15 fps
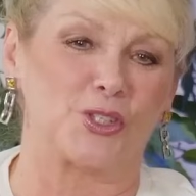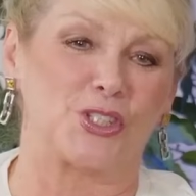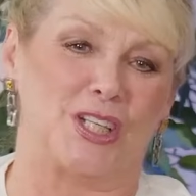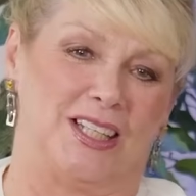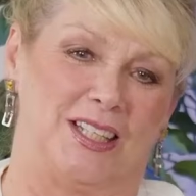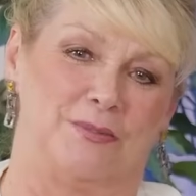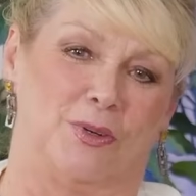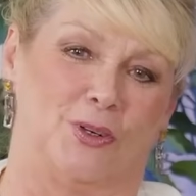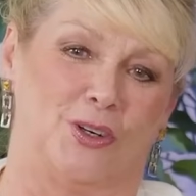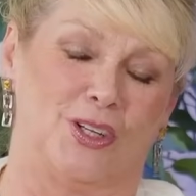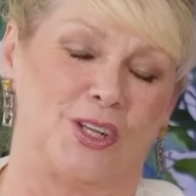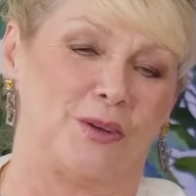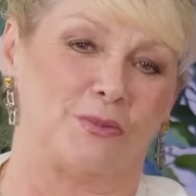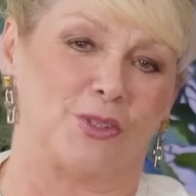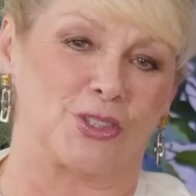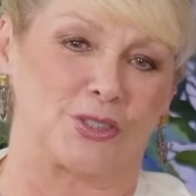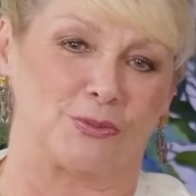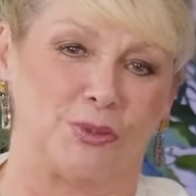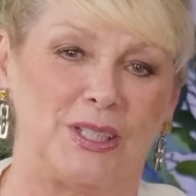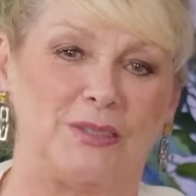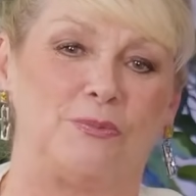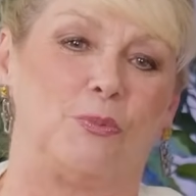watch it anymore. I don't watch it.
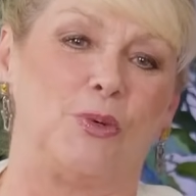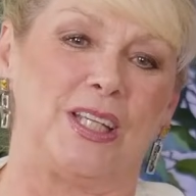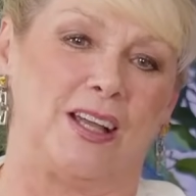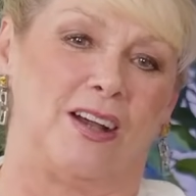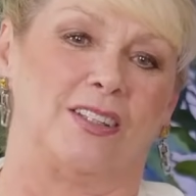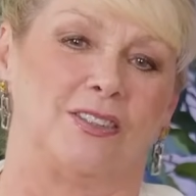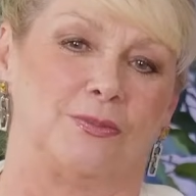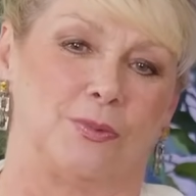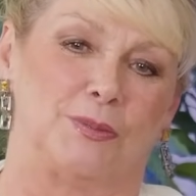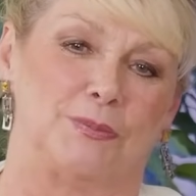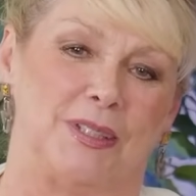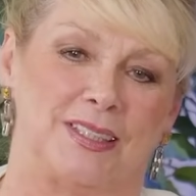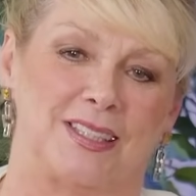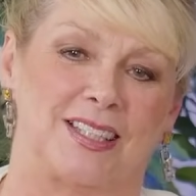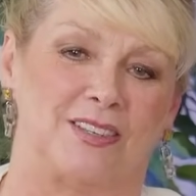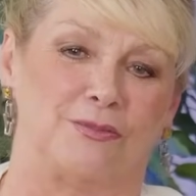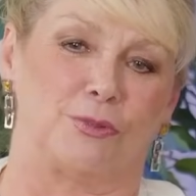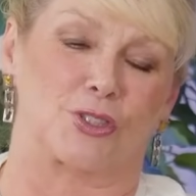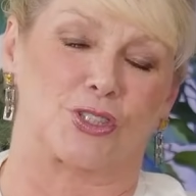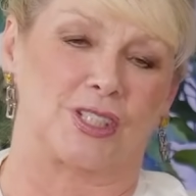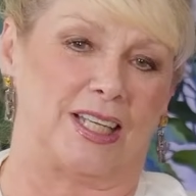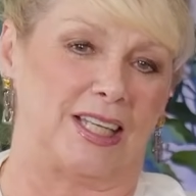We we kind of me and Steve
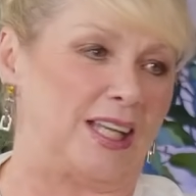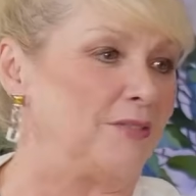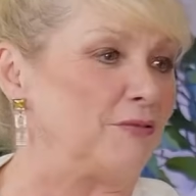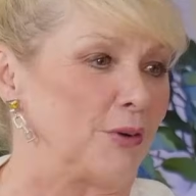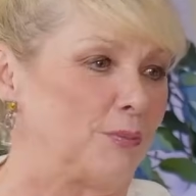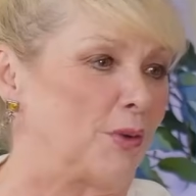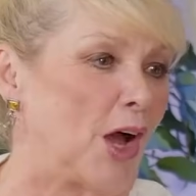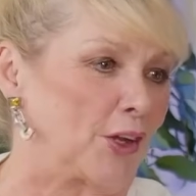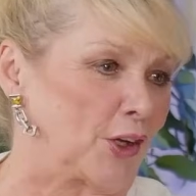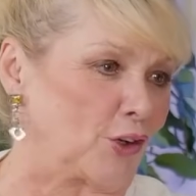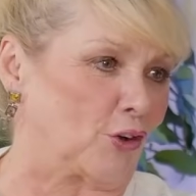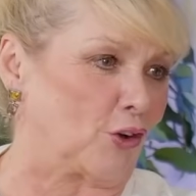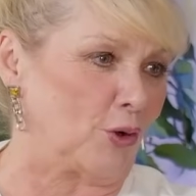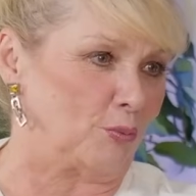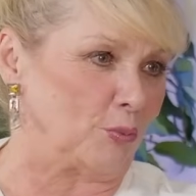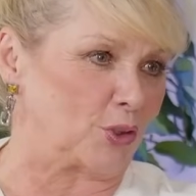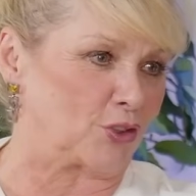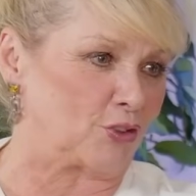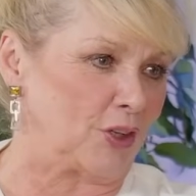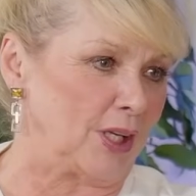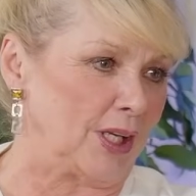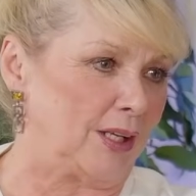watch telly from nine o'clock
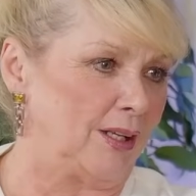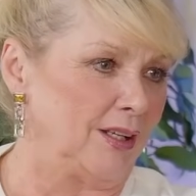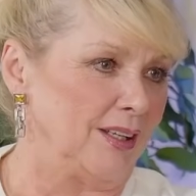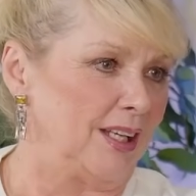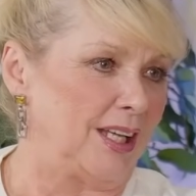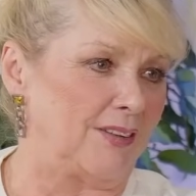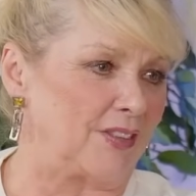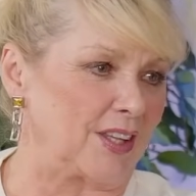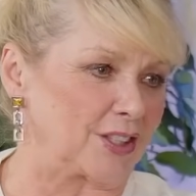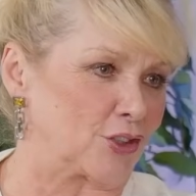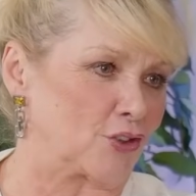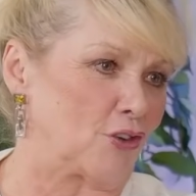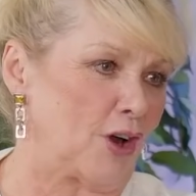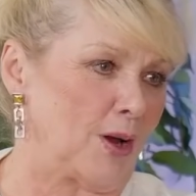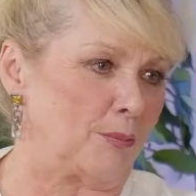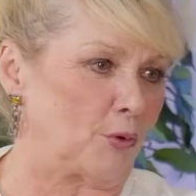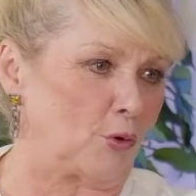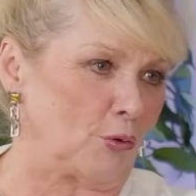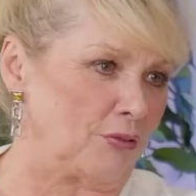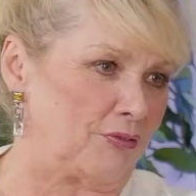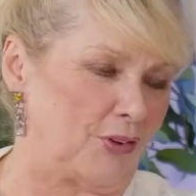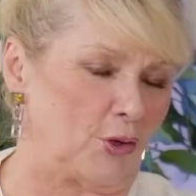onwards, really. If there's yeah. a drama
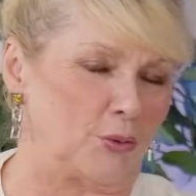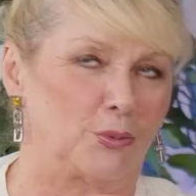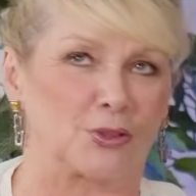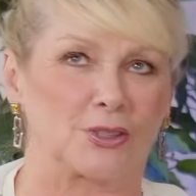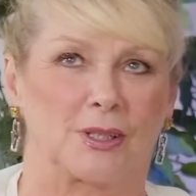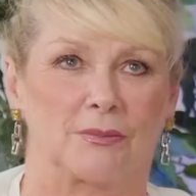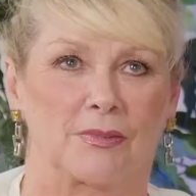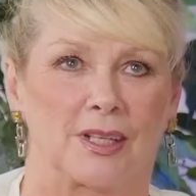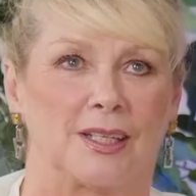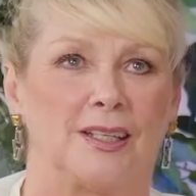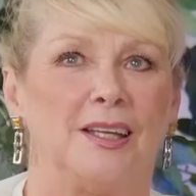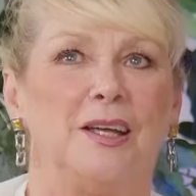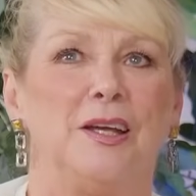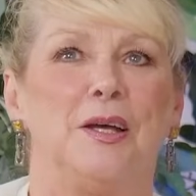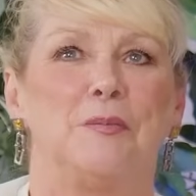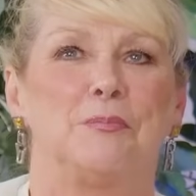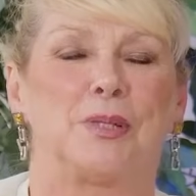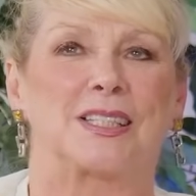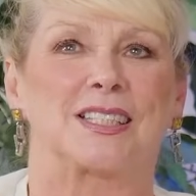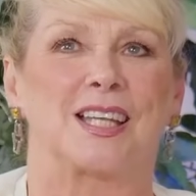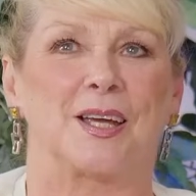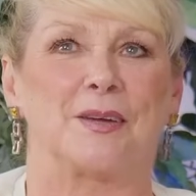or a film or something,
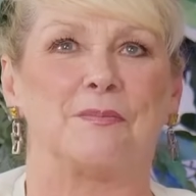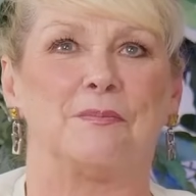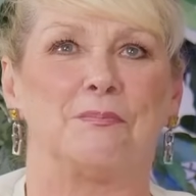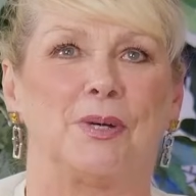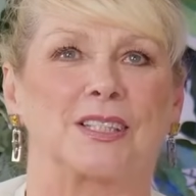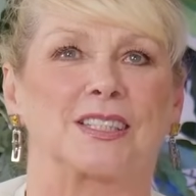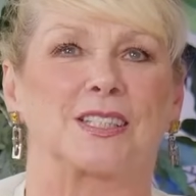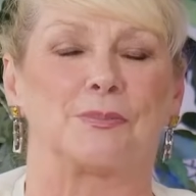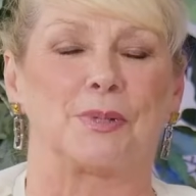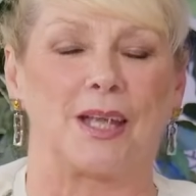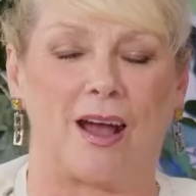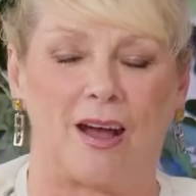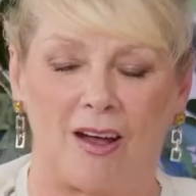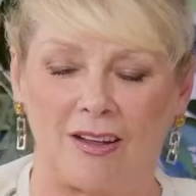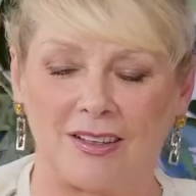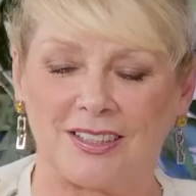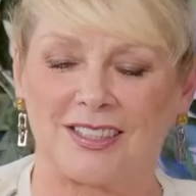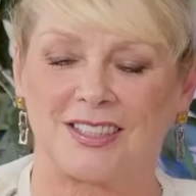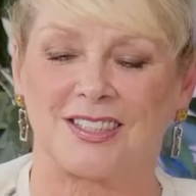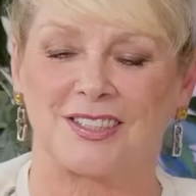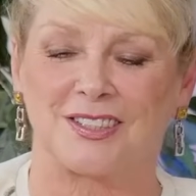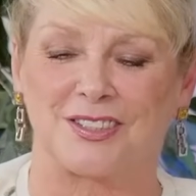but um, but to be
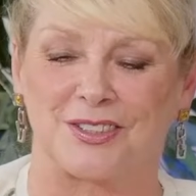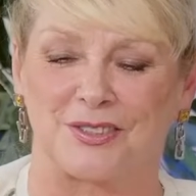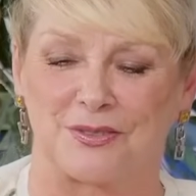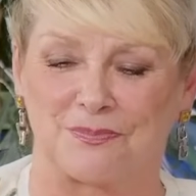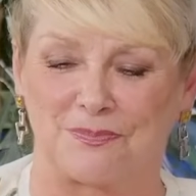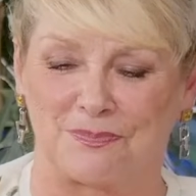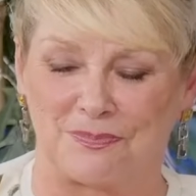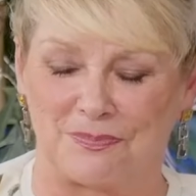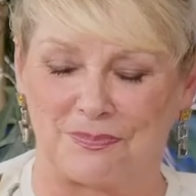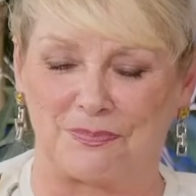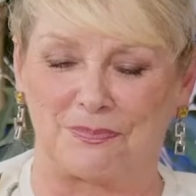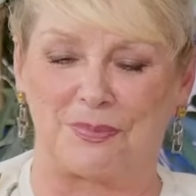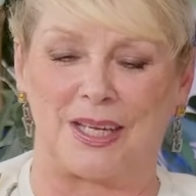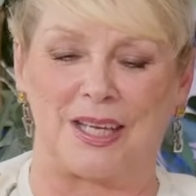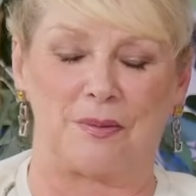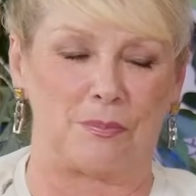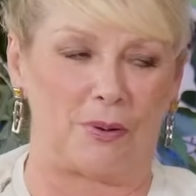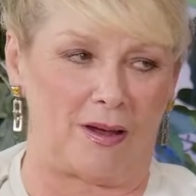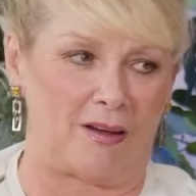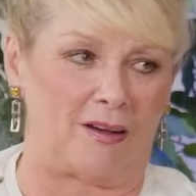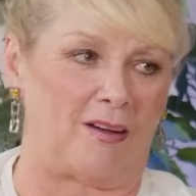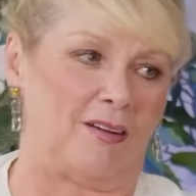asked to be a
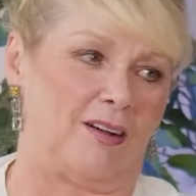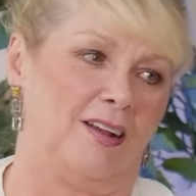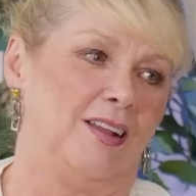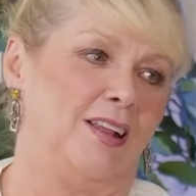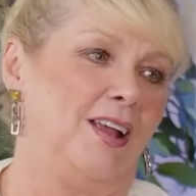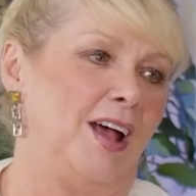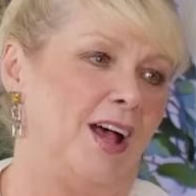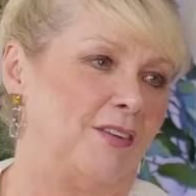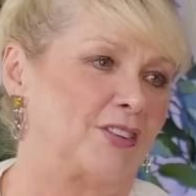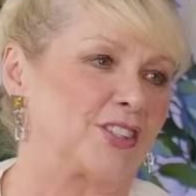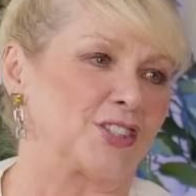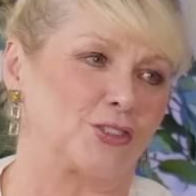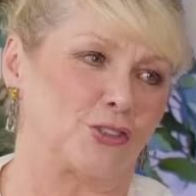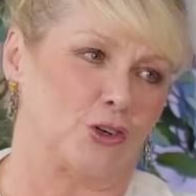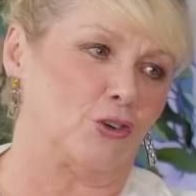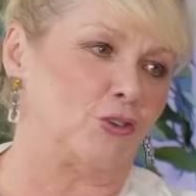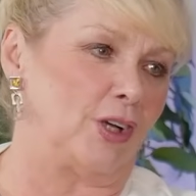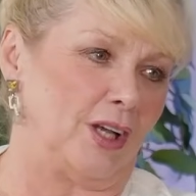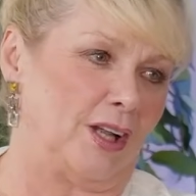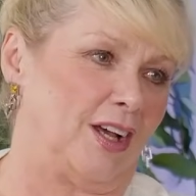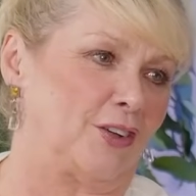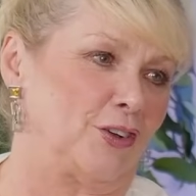part of a
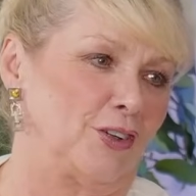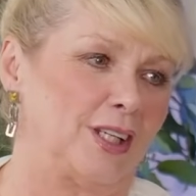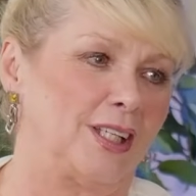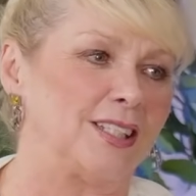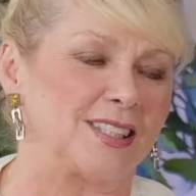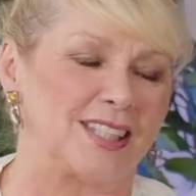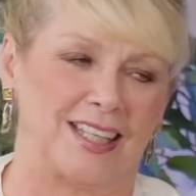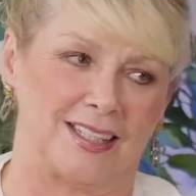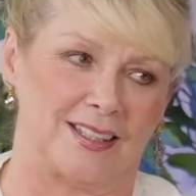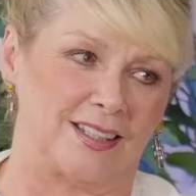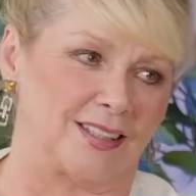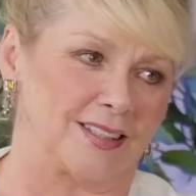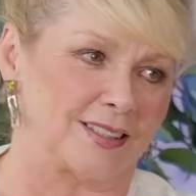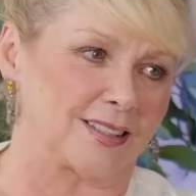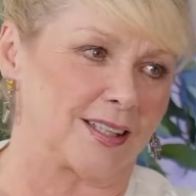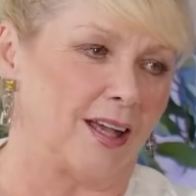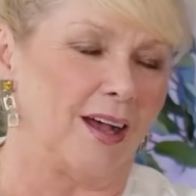storyline on EastEnders,